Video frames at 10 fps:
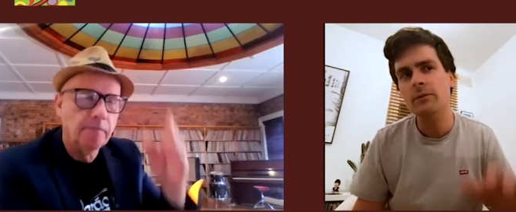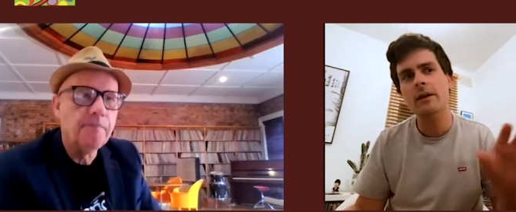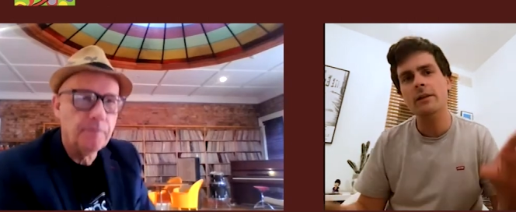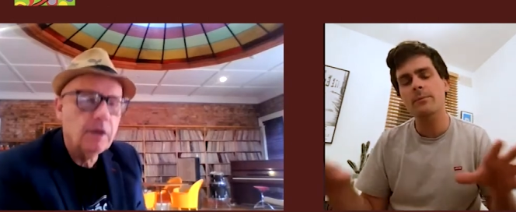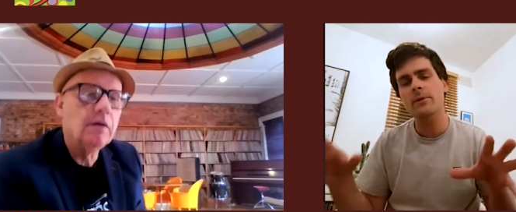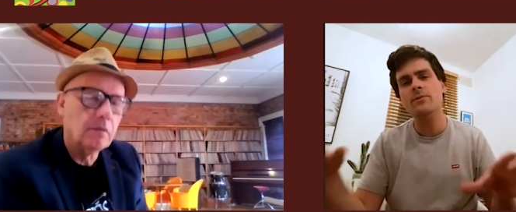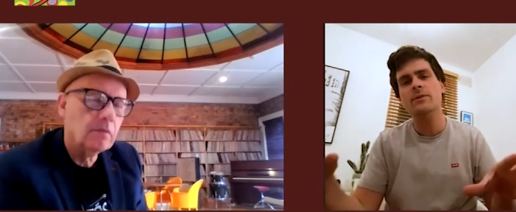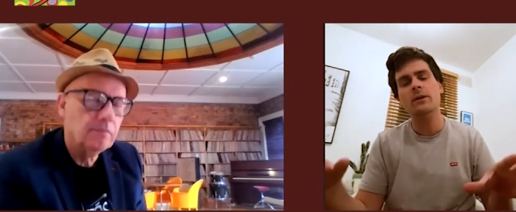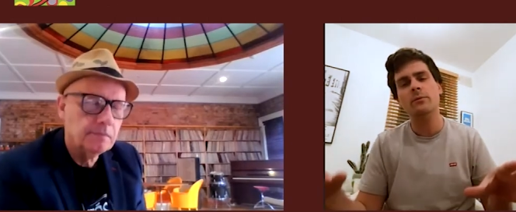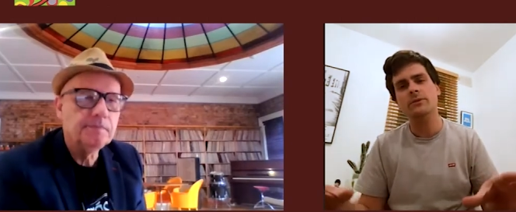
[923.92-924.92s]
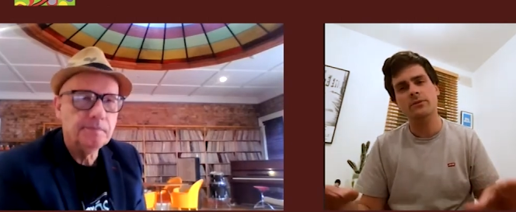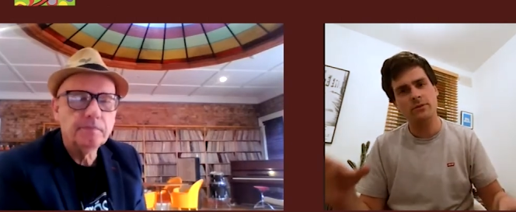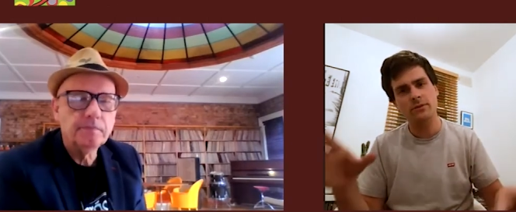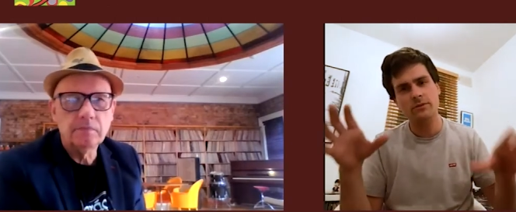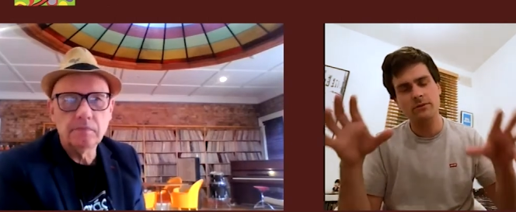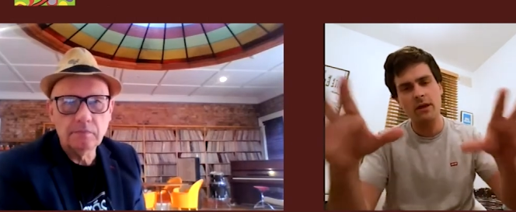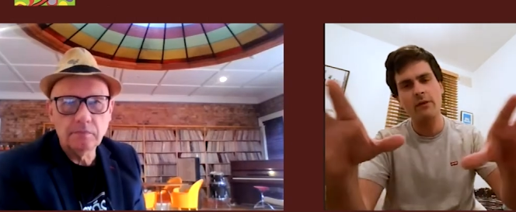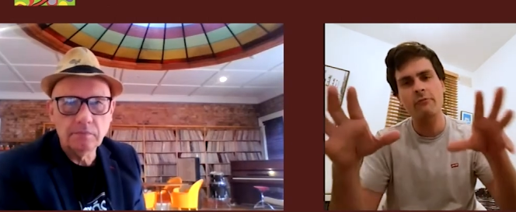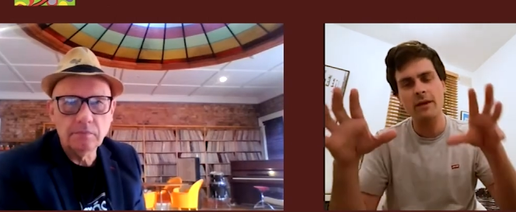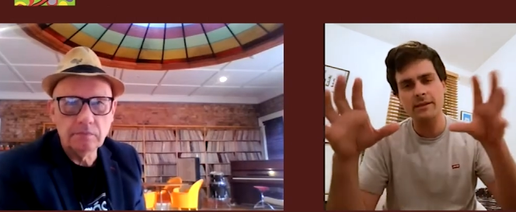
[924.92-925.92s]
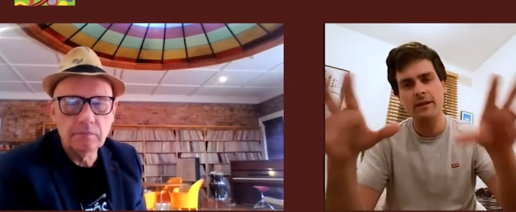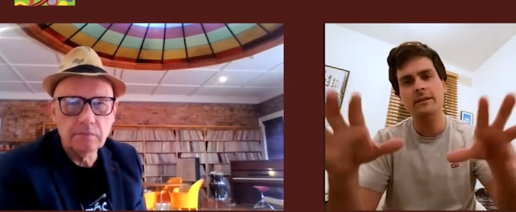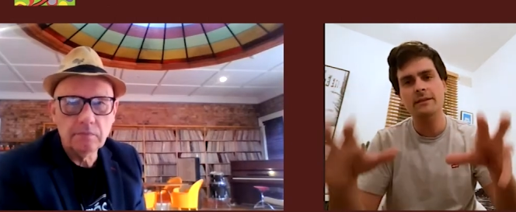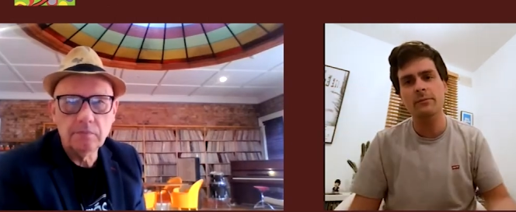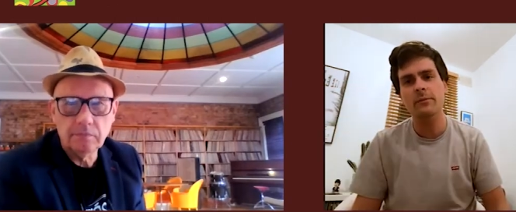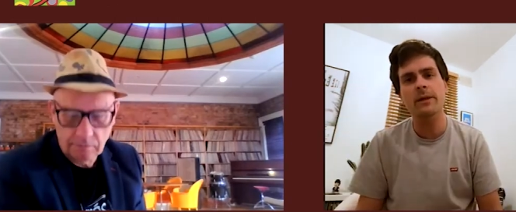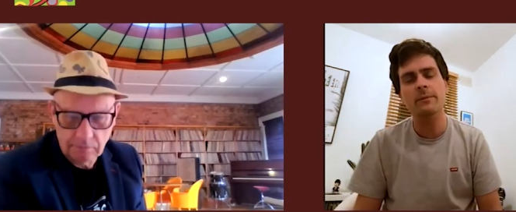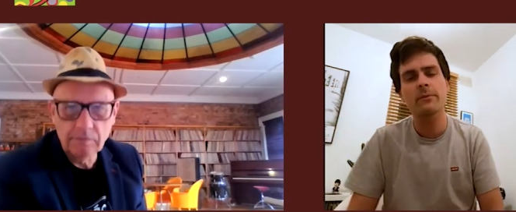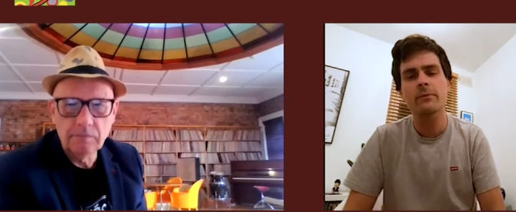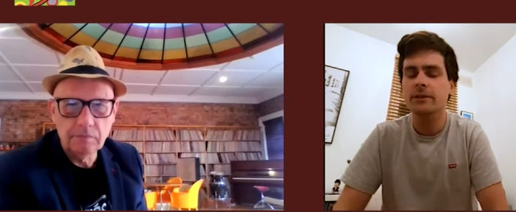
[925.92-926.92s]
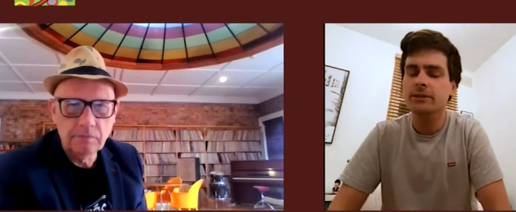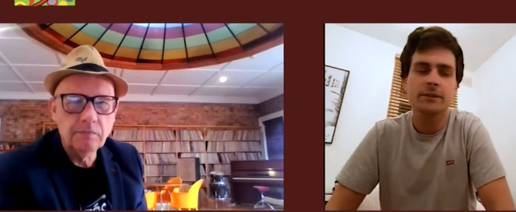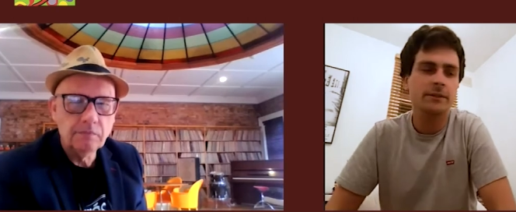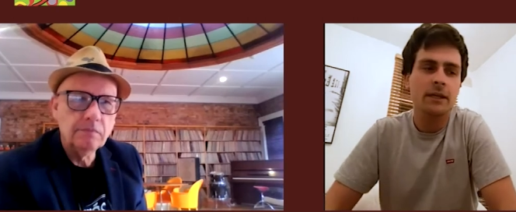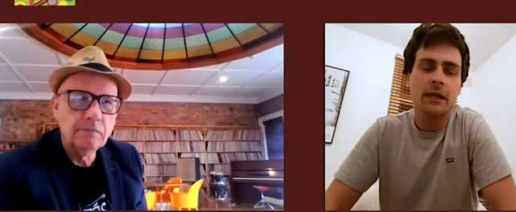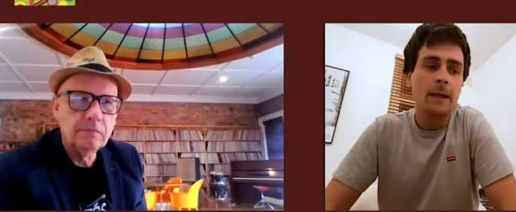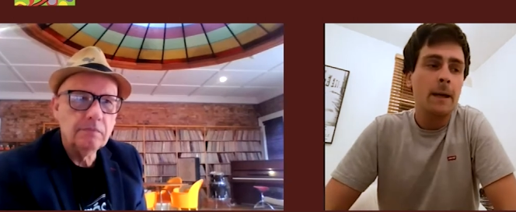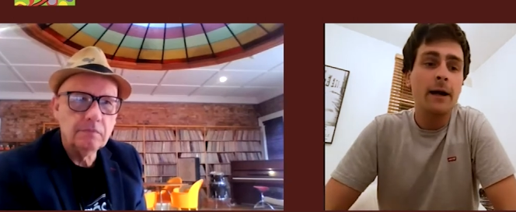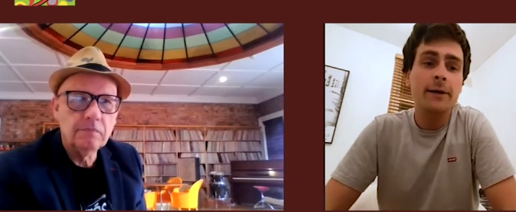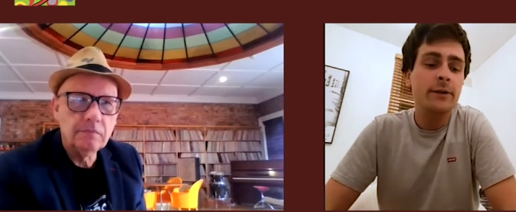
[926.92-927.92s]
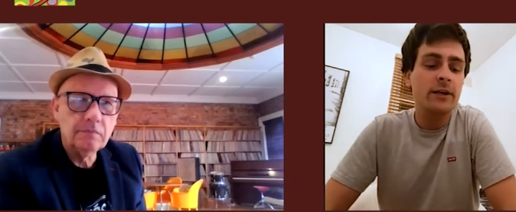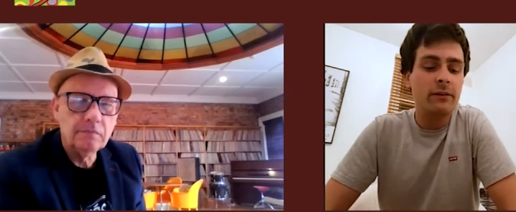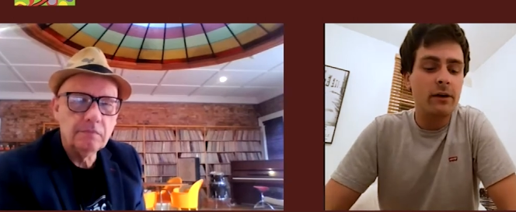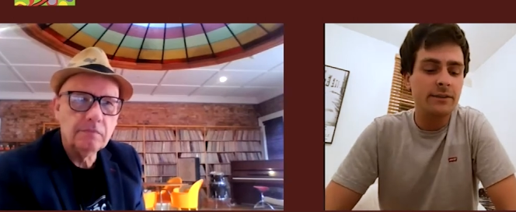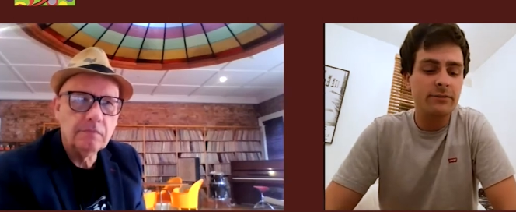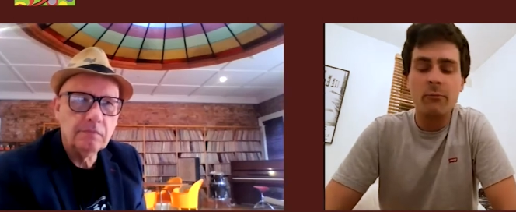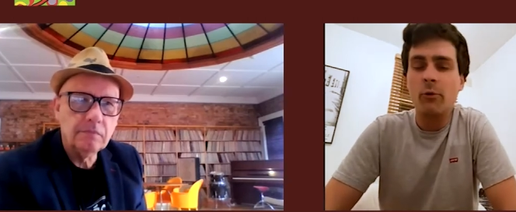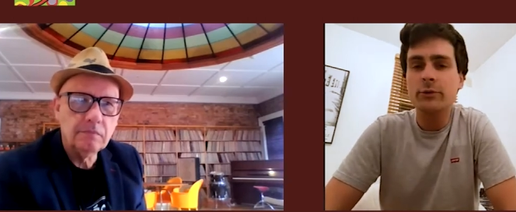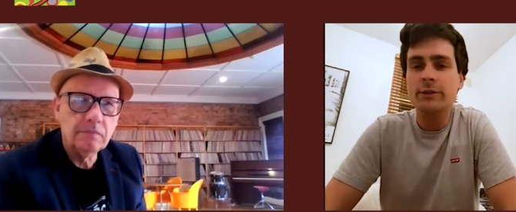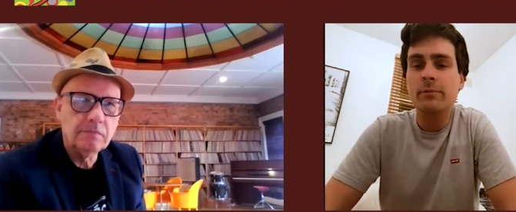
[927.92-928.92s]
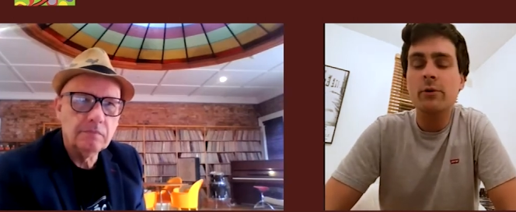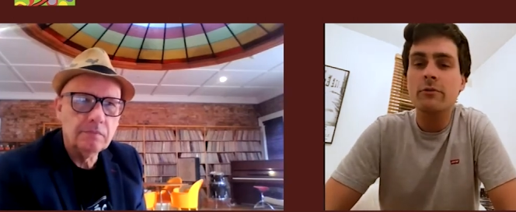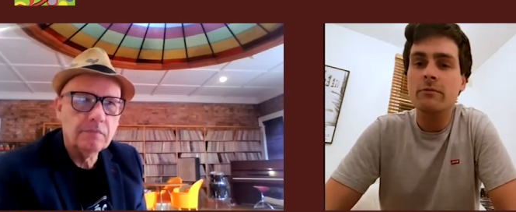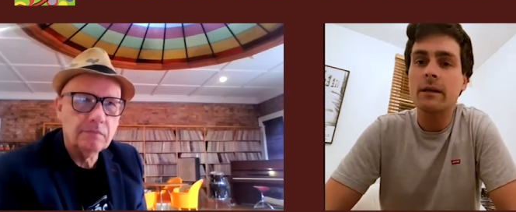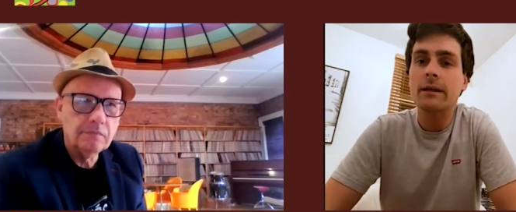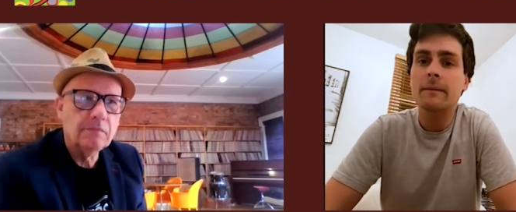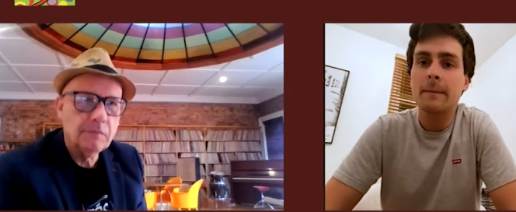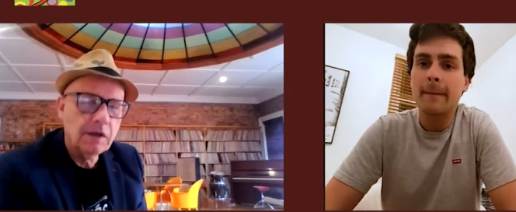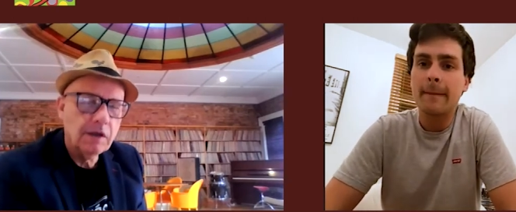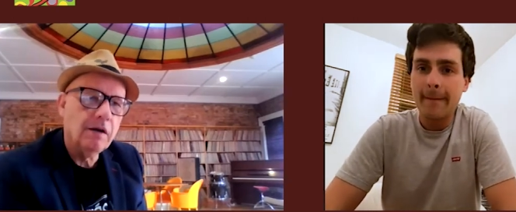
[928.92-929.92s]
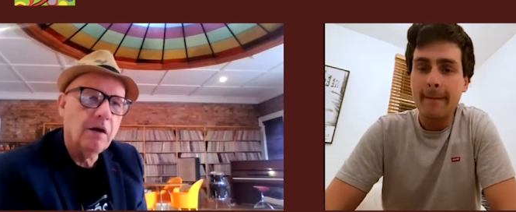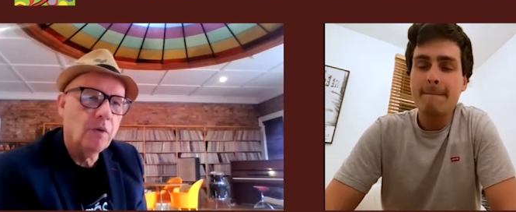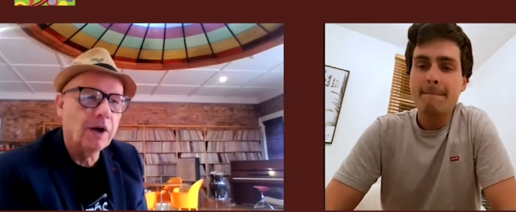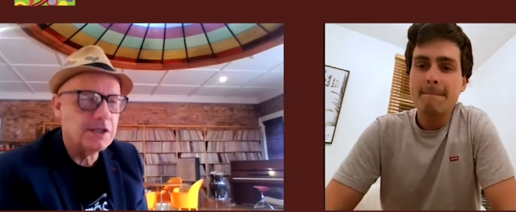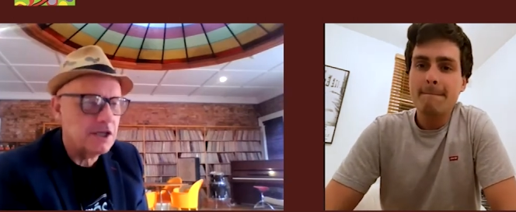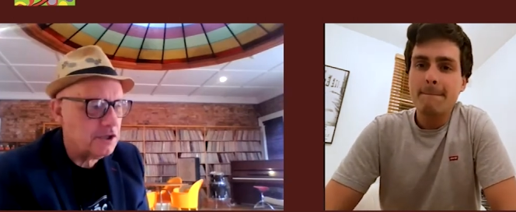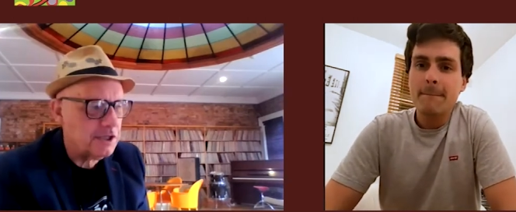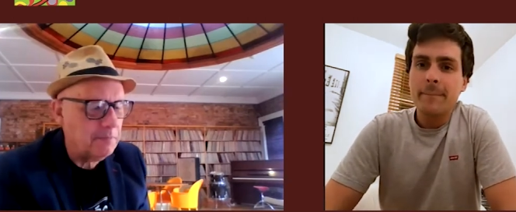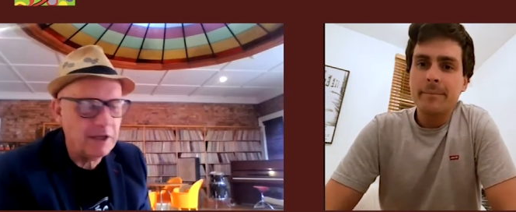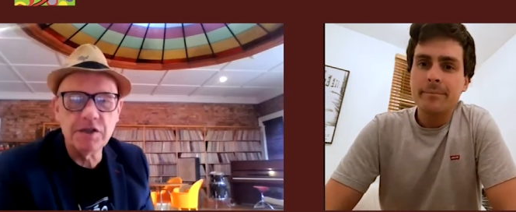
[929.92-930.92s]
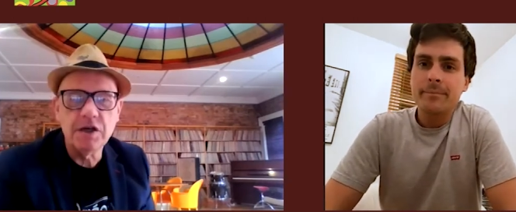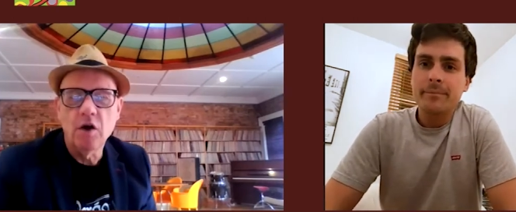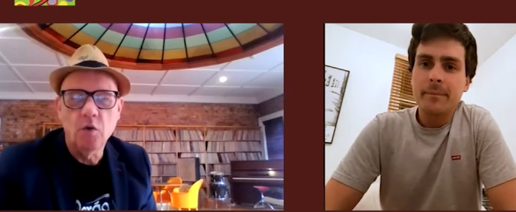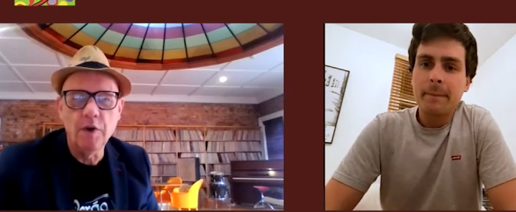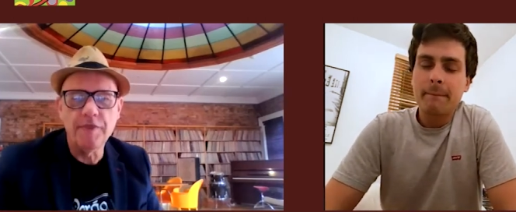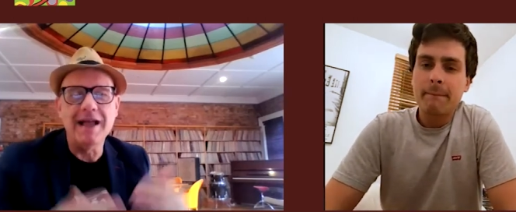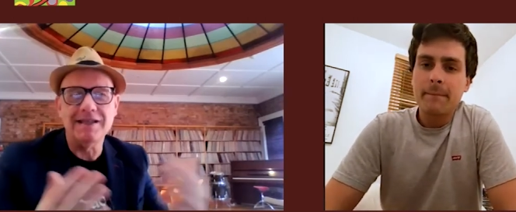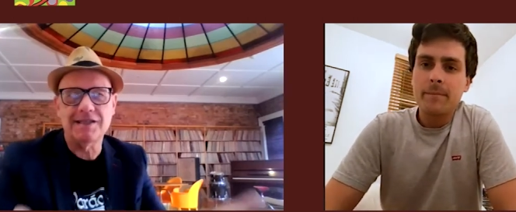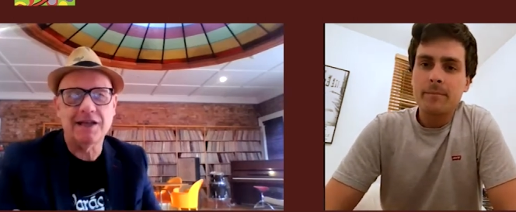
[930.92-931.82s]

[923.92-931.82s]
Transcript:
Speaker 1: yeah. like the music was just like resonating with people which is i couldn't have asked for more support really
Speaker 2: yeah. well it's interesting because with that